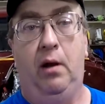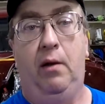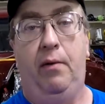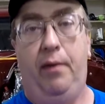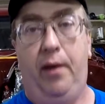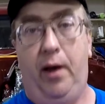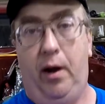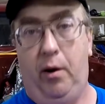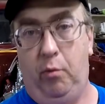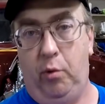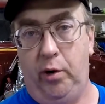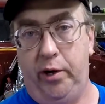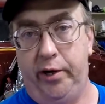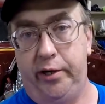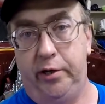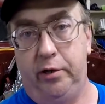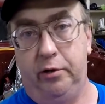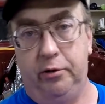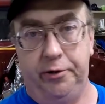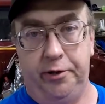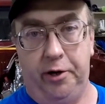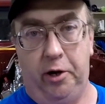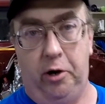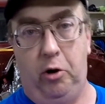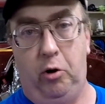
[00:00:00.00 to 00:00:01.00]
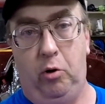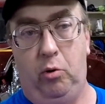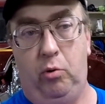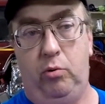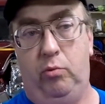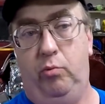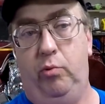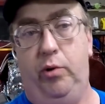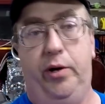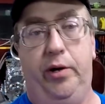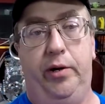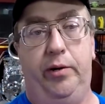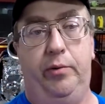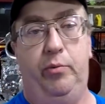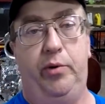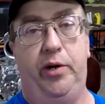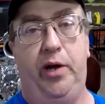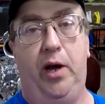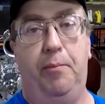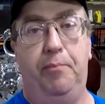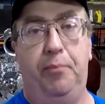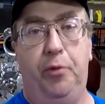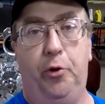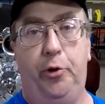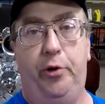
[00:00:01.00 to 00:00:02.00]
That way you'll know when we
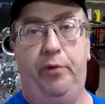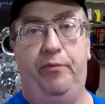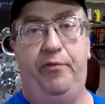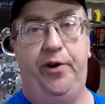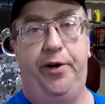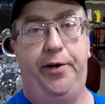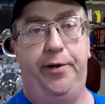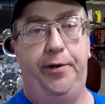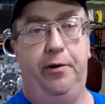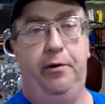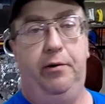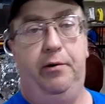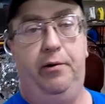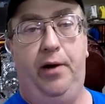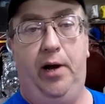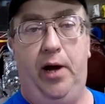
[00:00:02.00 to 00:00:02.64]
upload a video.